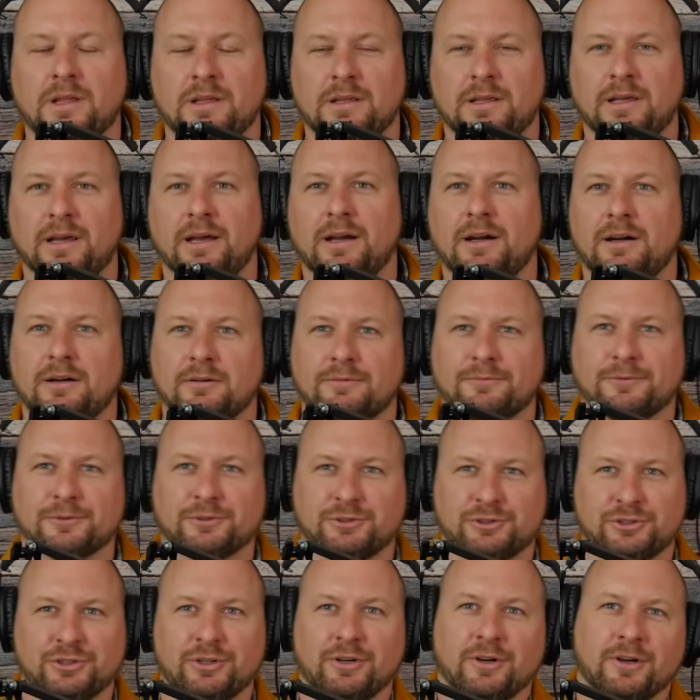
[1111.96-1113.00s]
Yeah, for
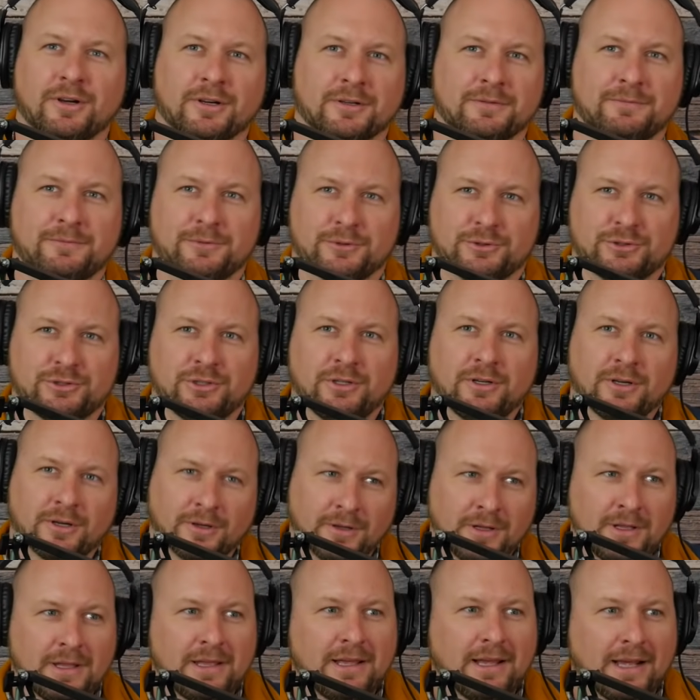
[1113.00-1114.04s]
sure. For
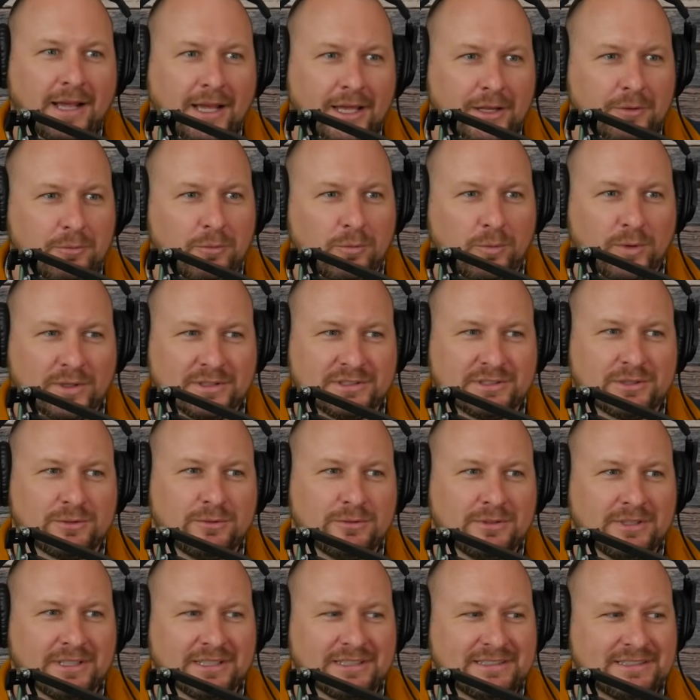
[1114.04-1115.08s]
sure. And what's
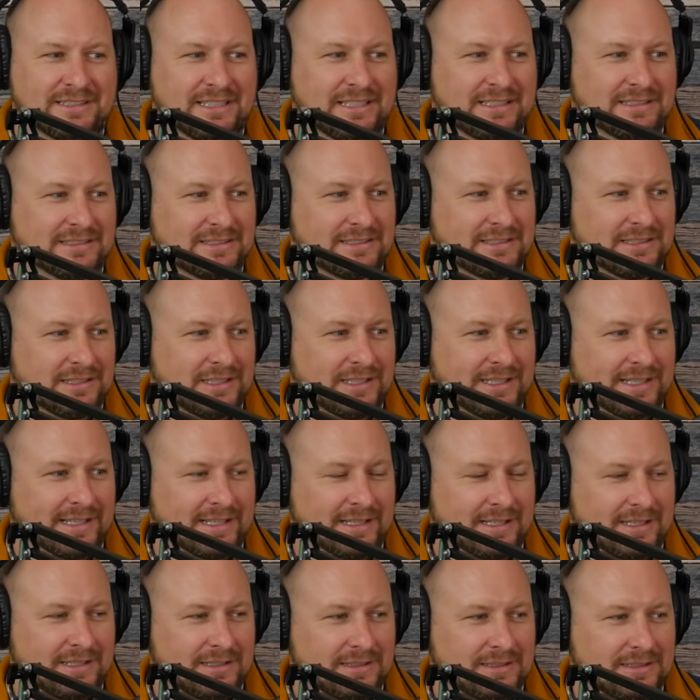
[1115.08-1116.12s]
cool, like you said, is
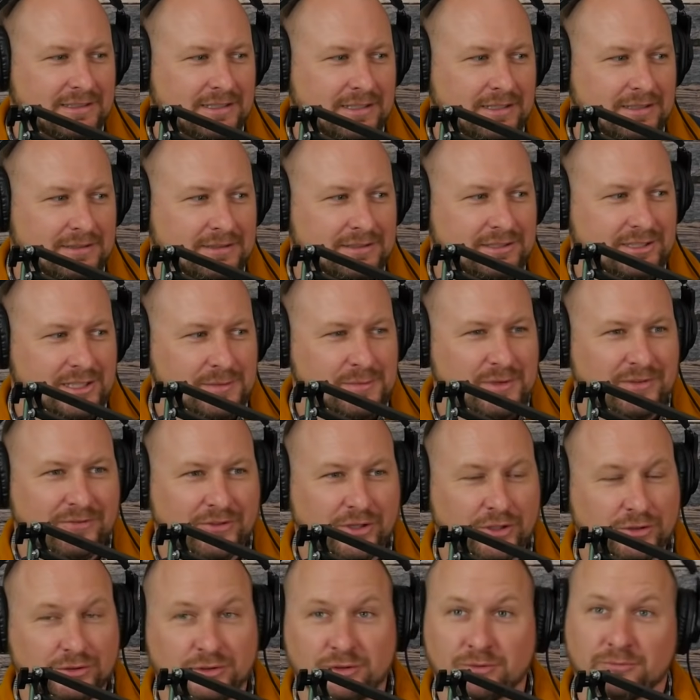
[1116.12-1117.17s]
like some of
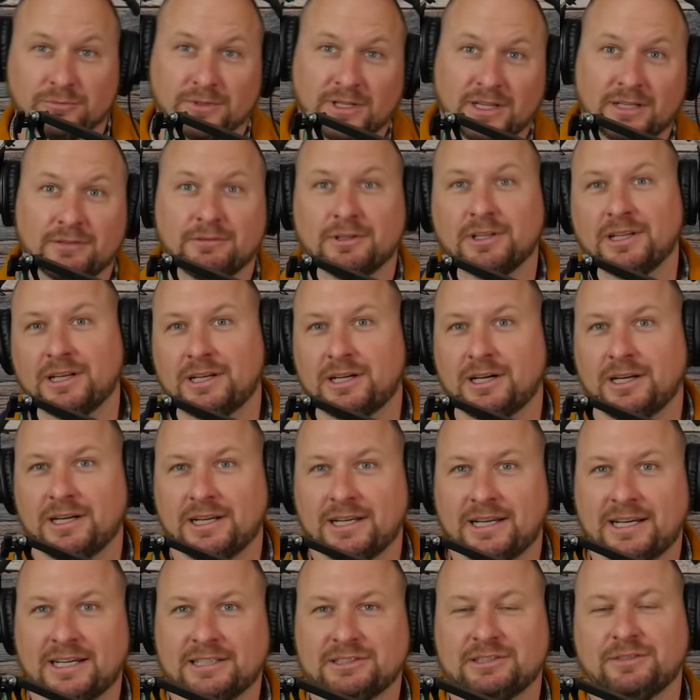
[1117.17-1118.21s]
those are really, really
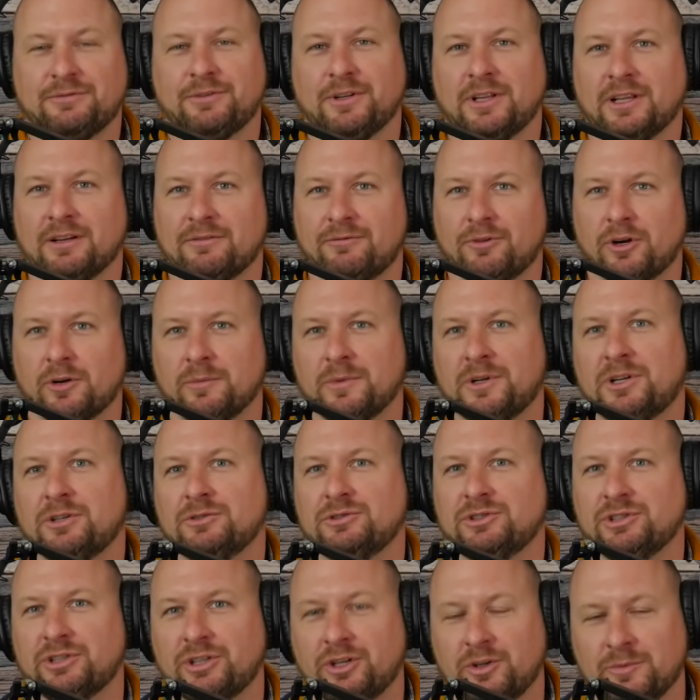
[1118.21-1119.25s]
cutting edge. I feel like
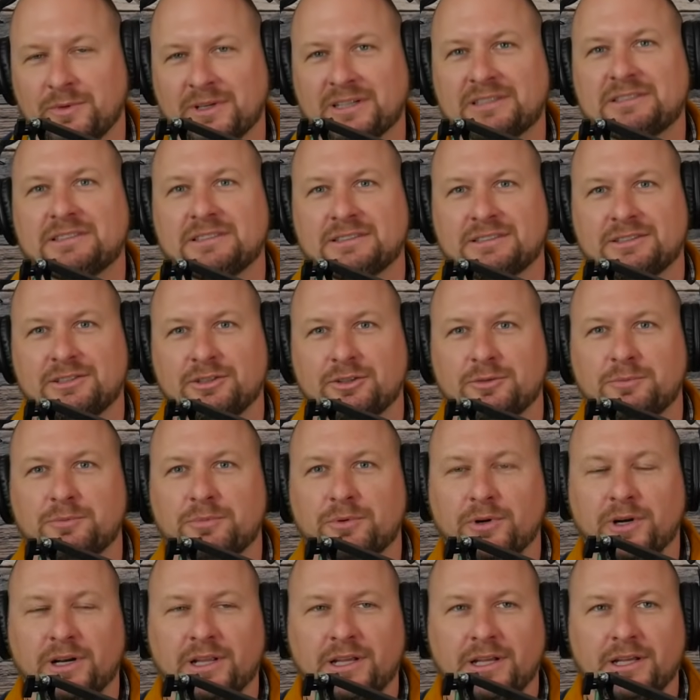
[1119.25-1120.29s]
pharmacogenomics is still
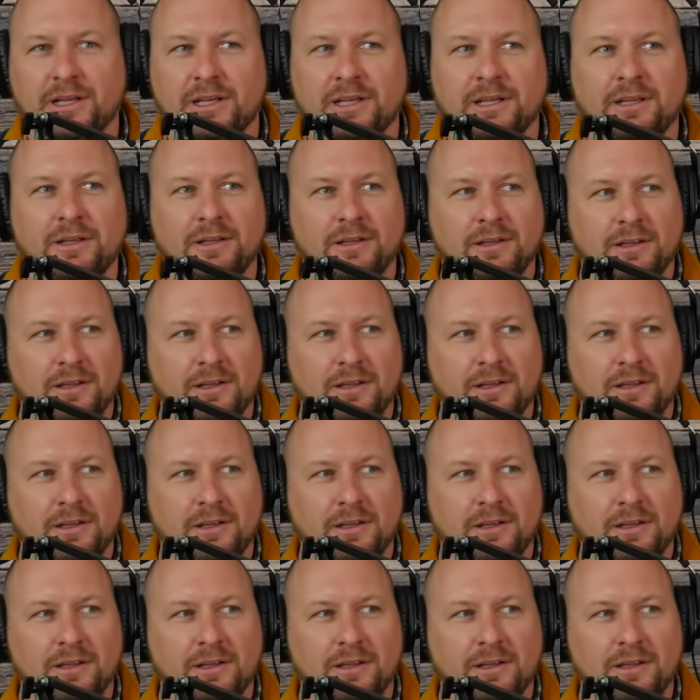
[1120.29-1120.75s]
pretty